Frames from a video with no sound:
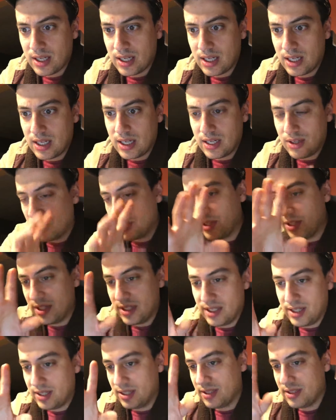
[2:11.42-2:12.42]
Or
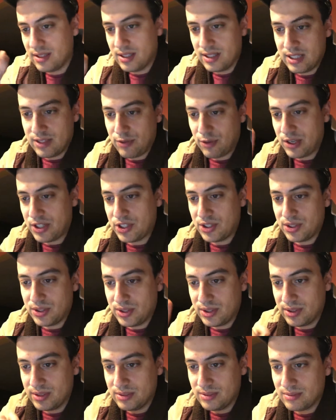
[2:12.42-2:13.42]
the
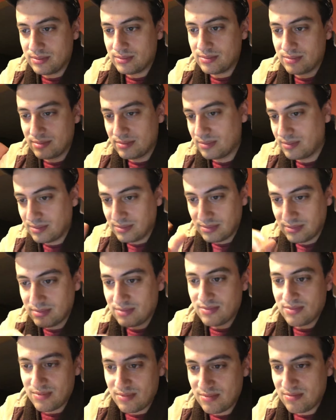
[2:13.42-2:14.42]
differential.
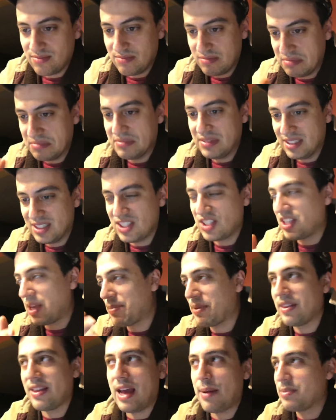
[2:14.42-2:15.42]
It's the
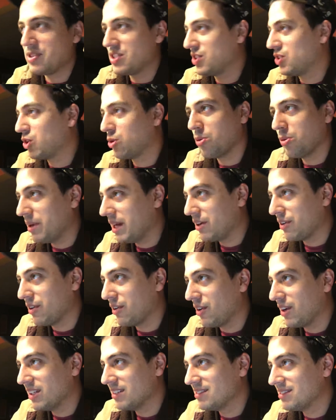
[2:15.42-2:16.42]
same thing that happens in a normal
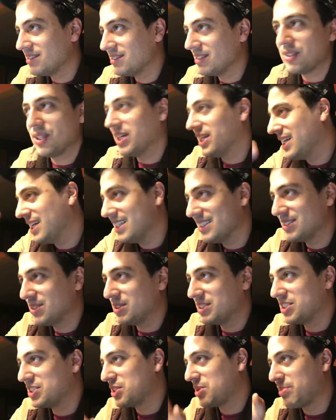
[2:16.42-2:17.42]
battery, right? Okay, yeah.
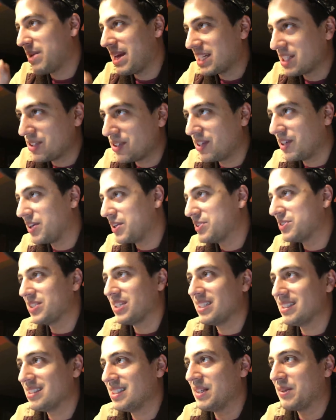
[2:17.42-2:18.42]
So it's just the bacteria are
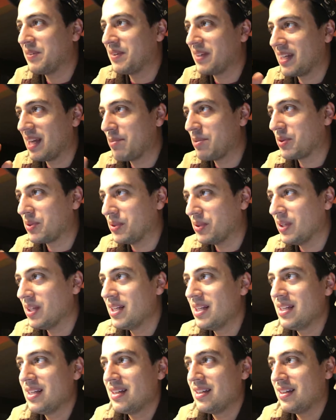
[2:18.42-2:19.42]
using it instead of the chemical
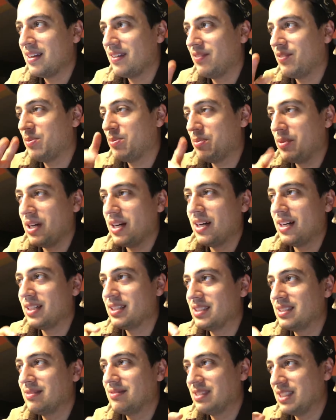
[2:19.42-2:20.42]

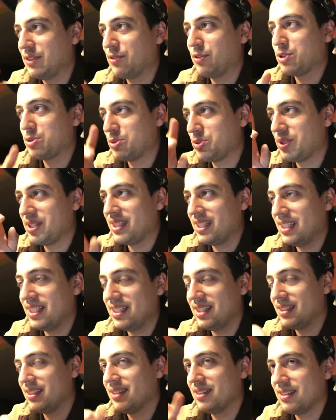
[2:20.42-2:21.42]
difference between
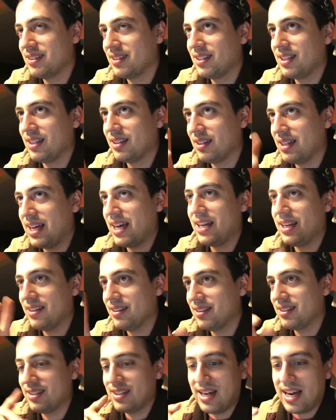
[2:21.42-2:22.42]
the lead
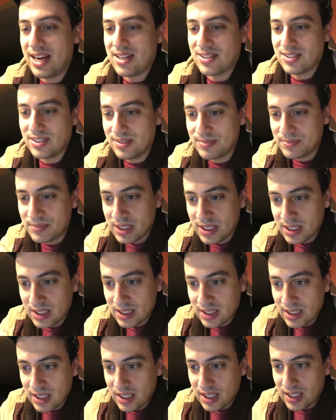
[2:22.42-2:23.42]
and the acid.
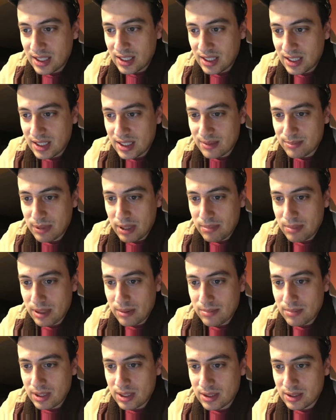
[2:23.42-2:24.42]
Blah,
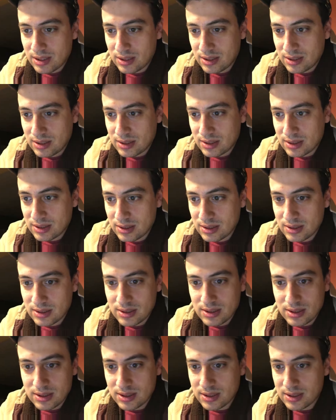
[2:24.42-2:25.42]
blah, blah.